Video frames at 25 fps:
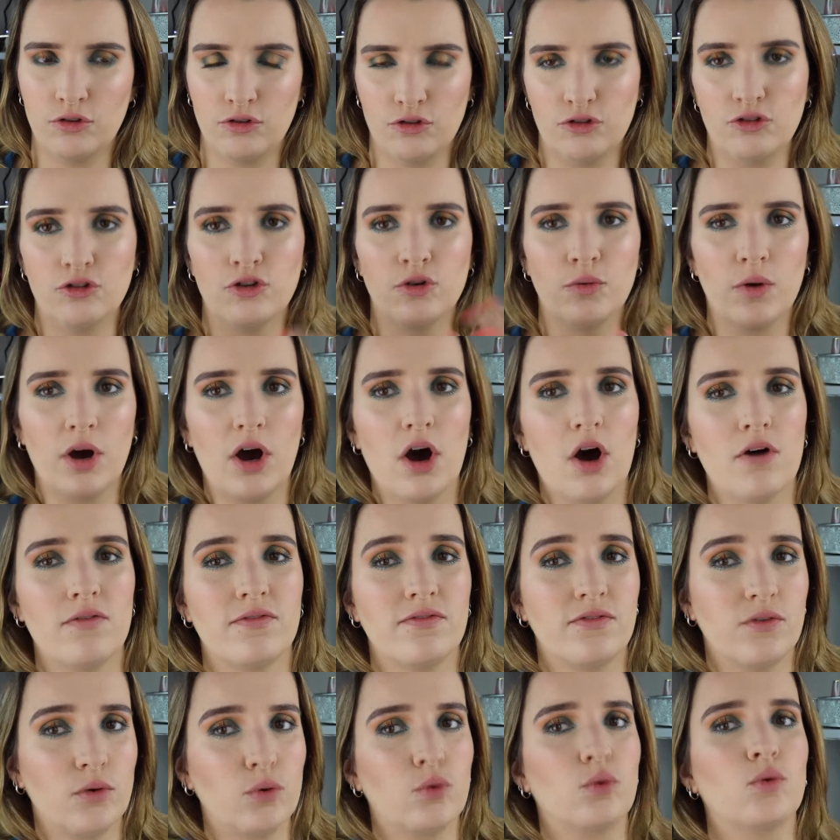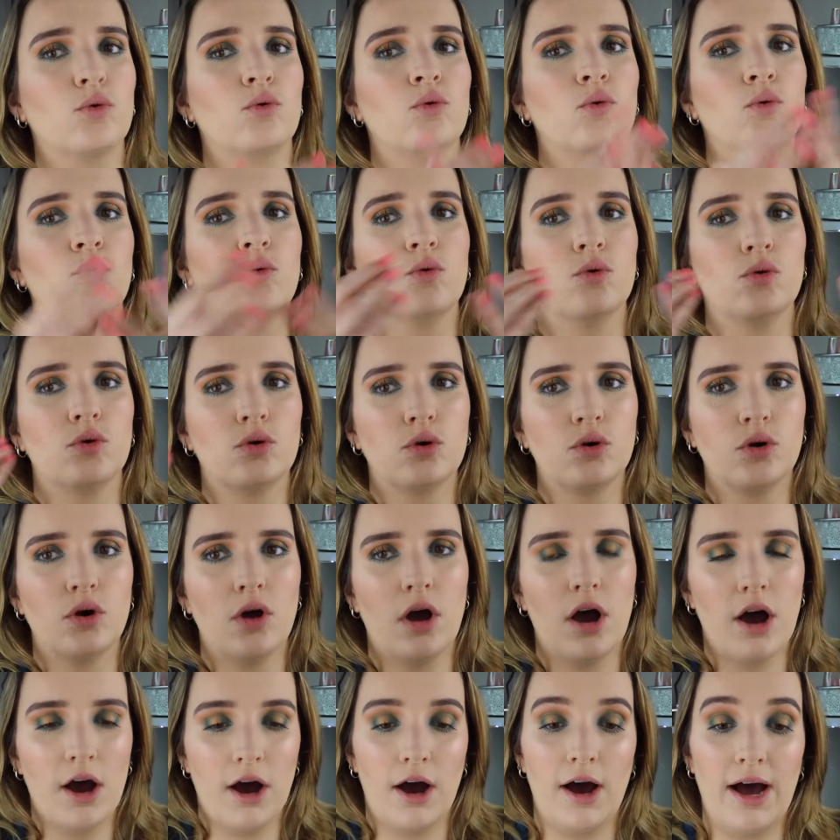do a full
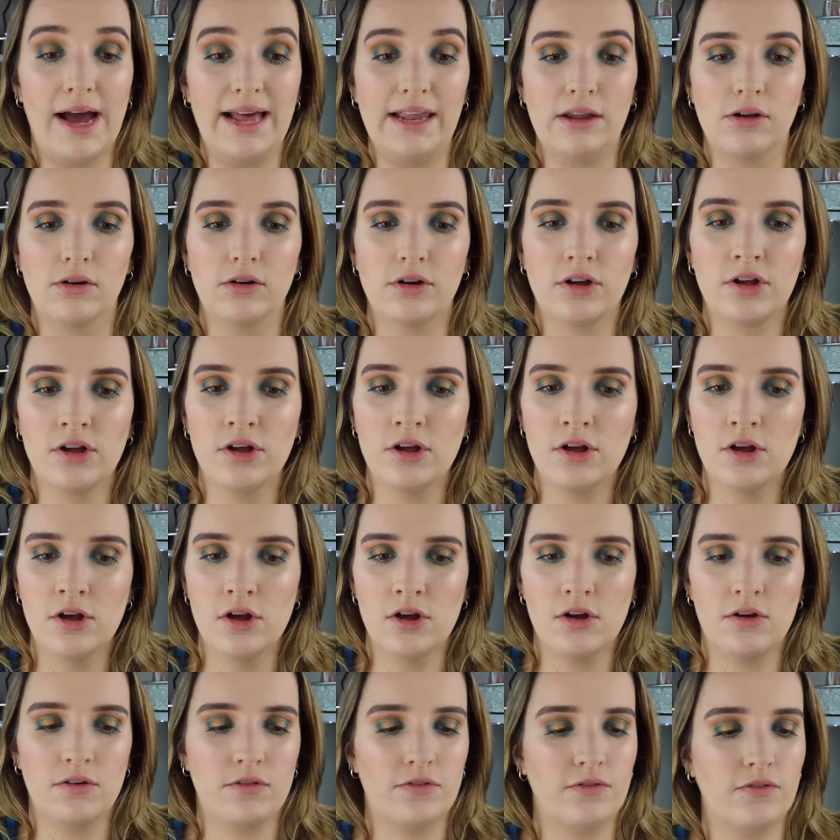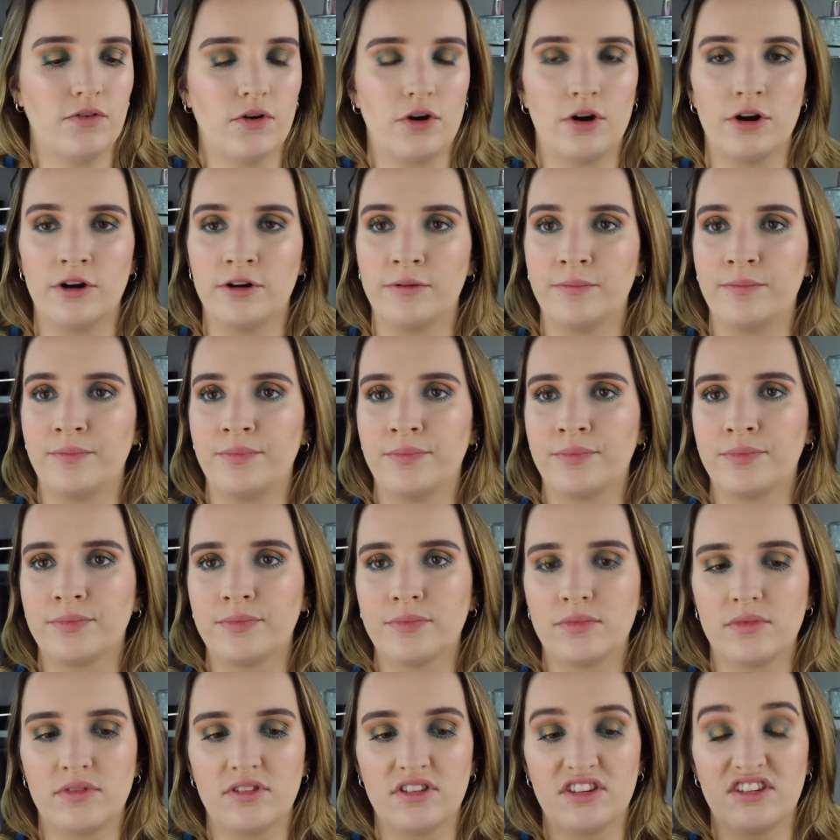eye look
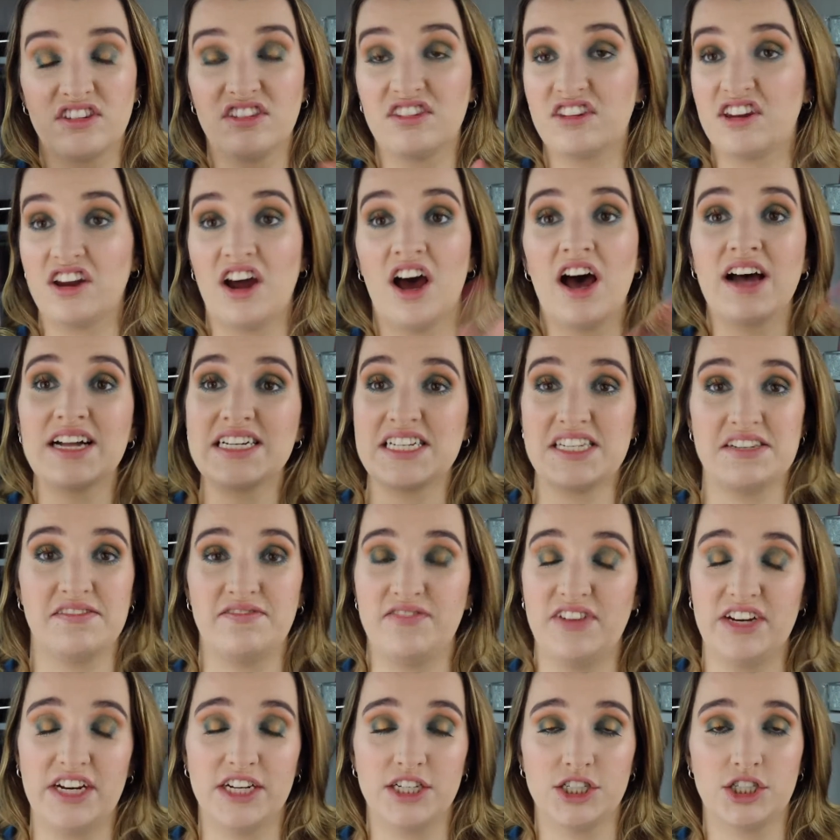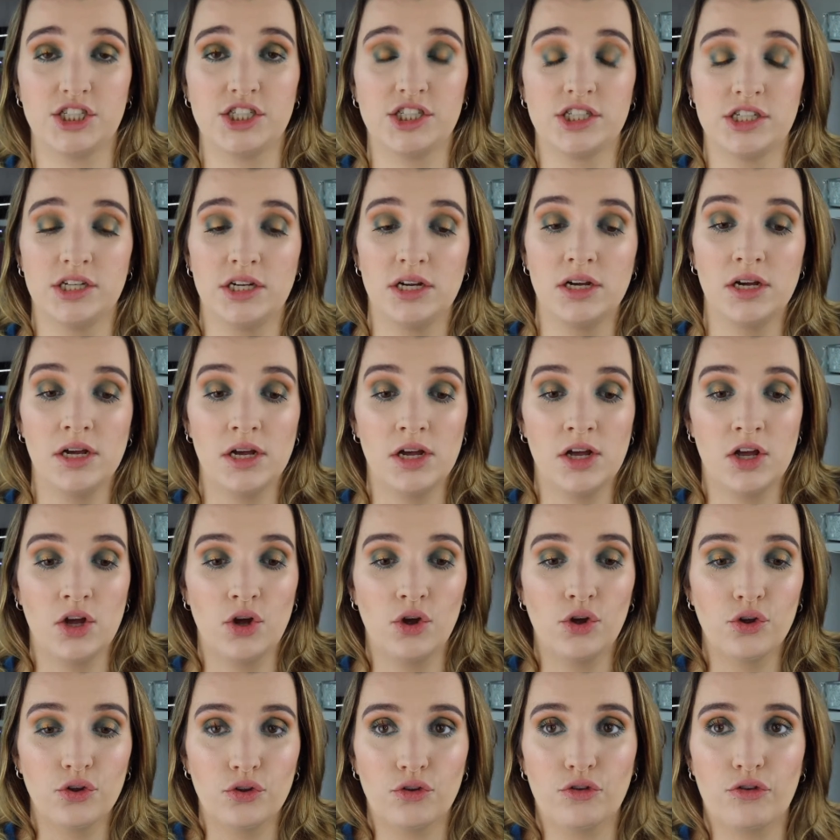from start to finish.
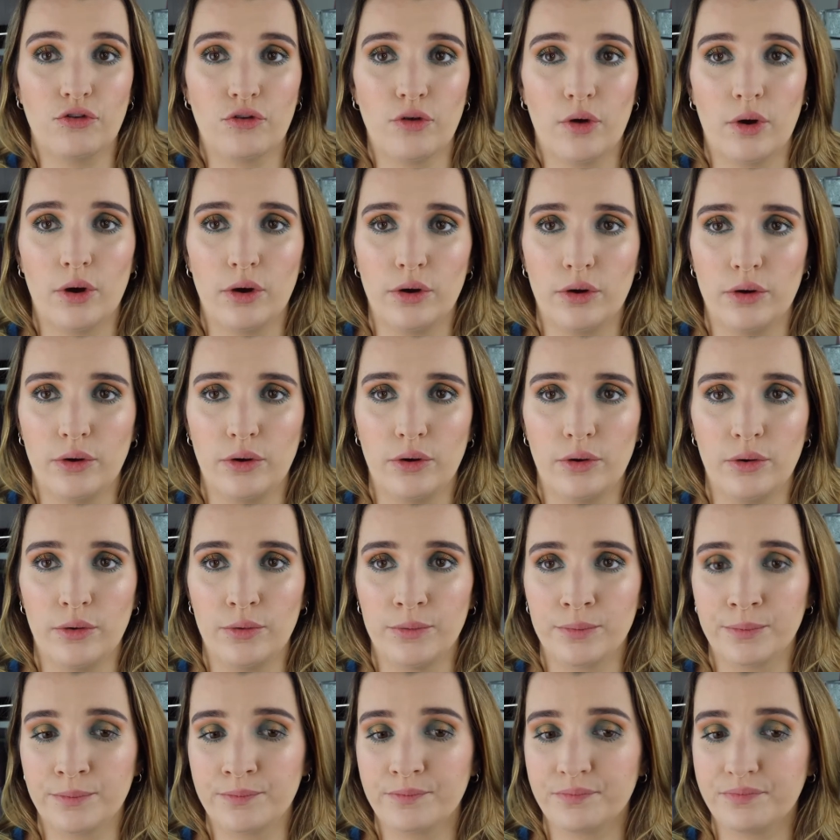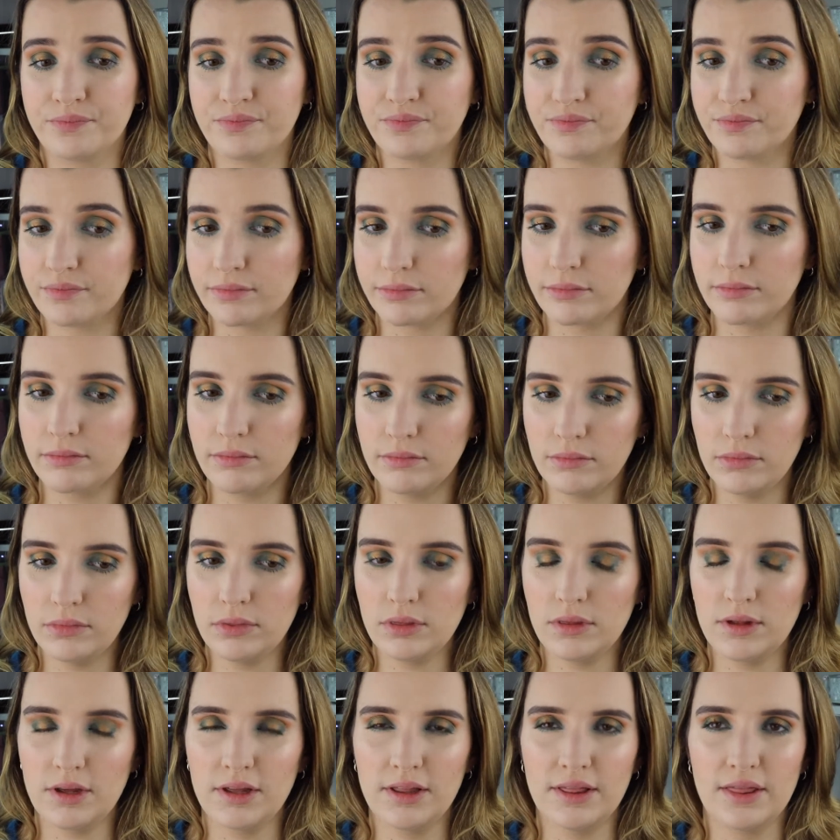So
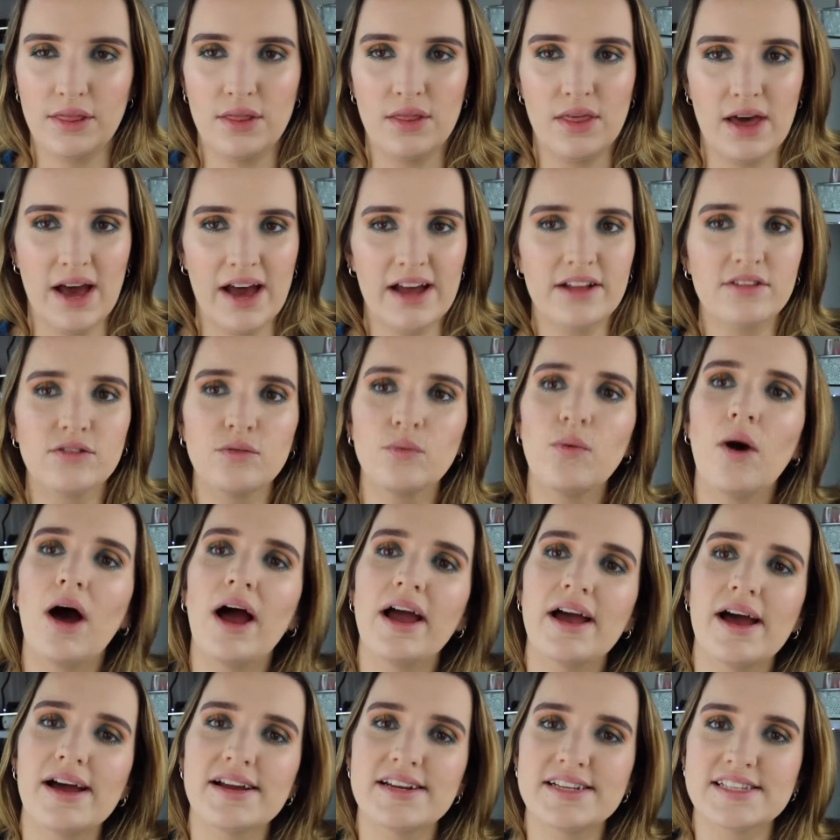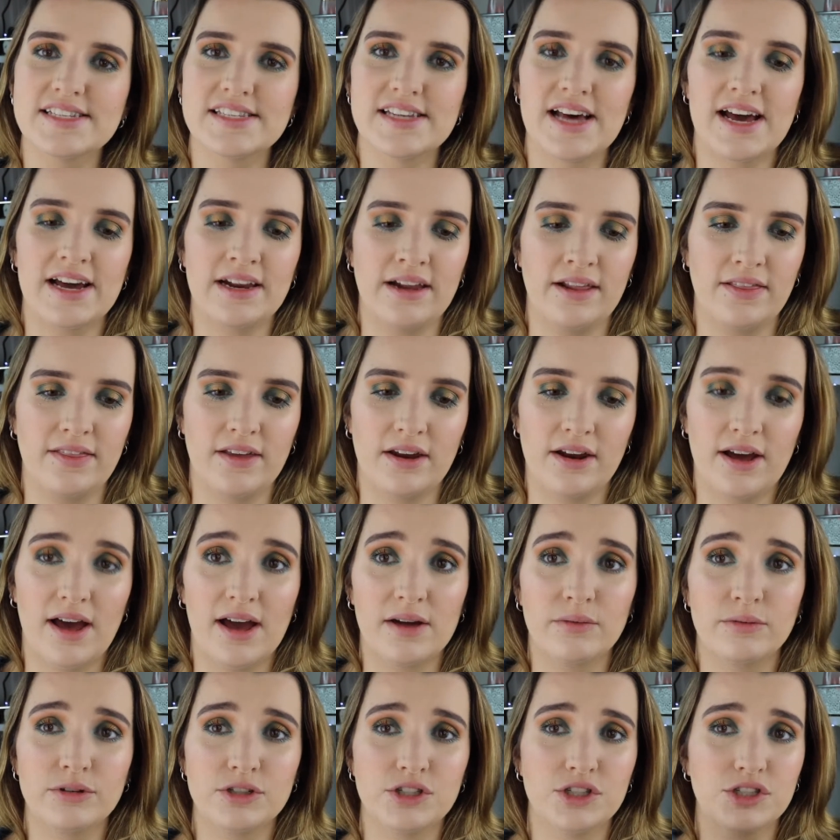that's why I decided that
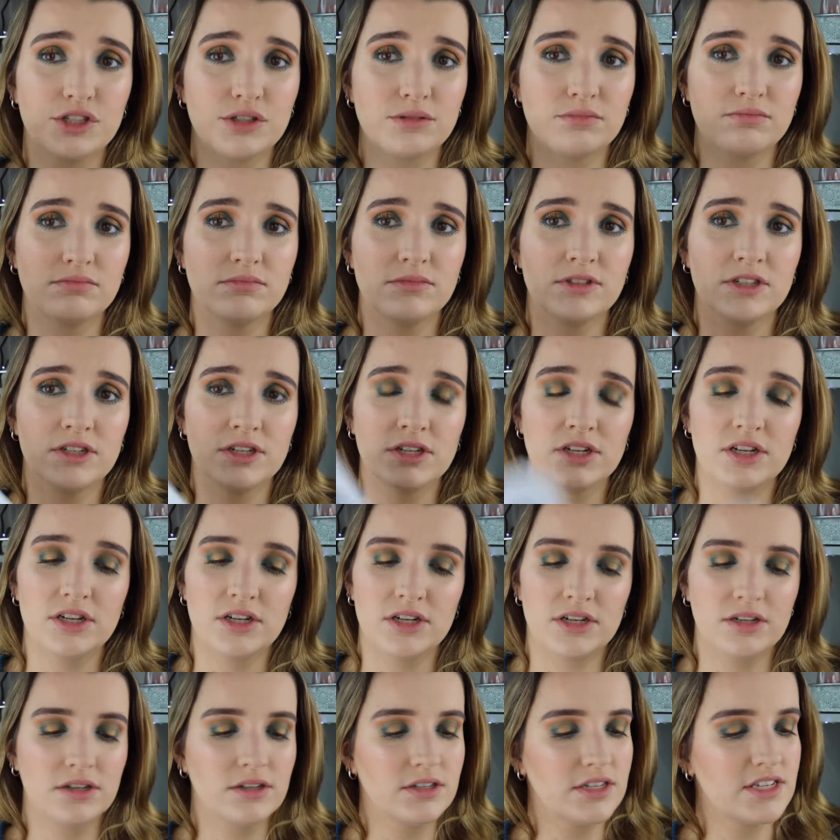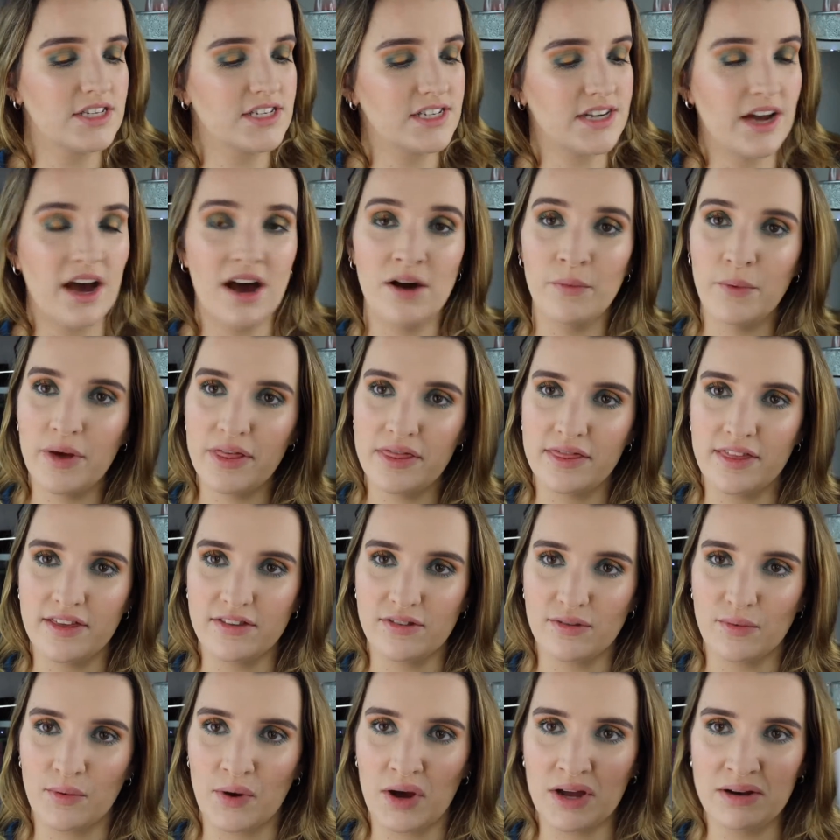I would start with
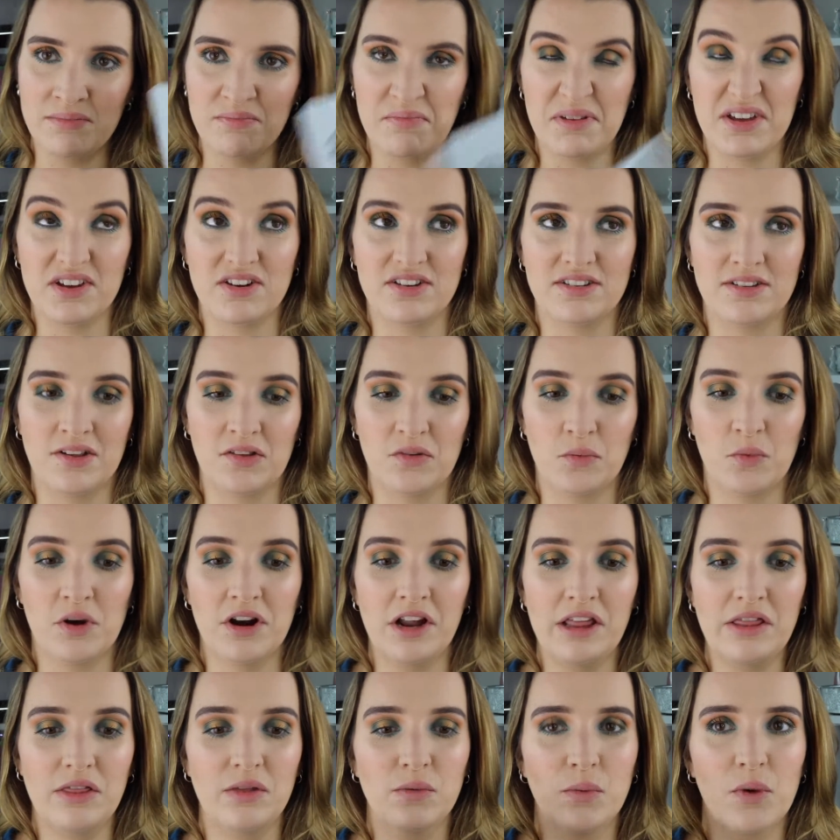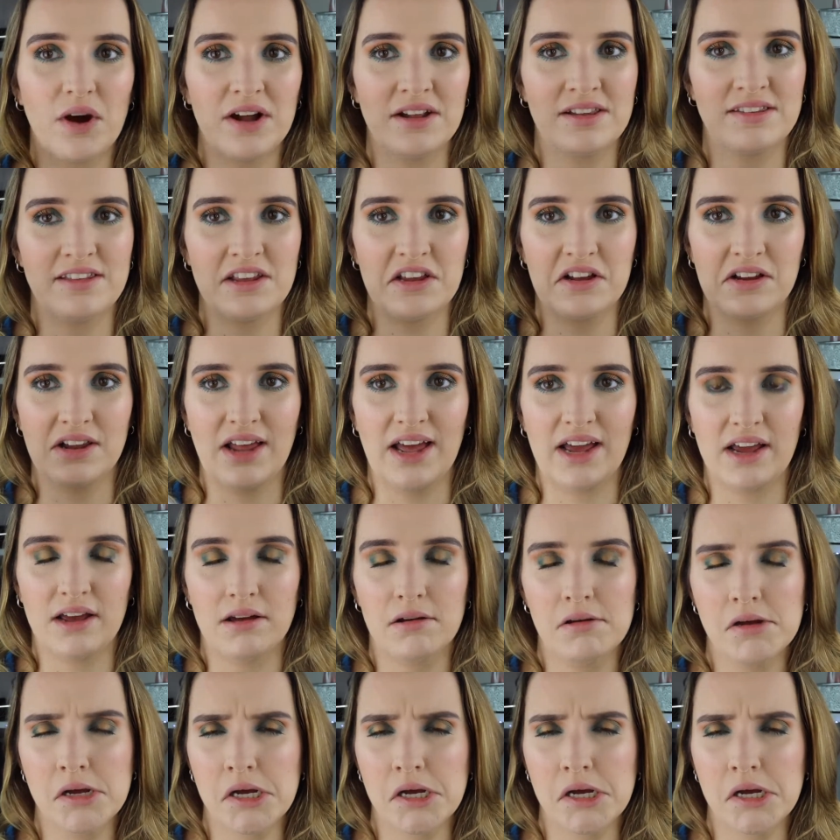this one, because it's one of the ones that you're like,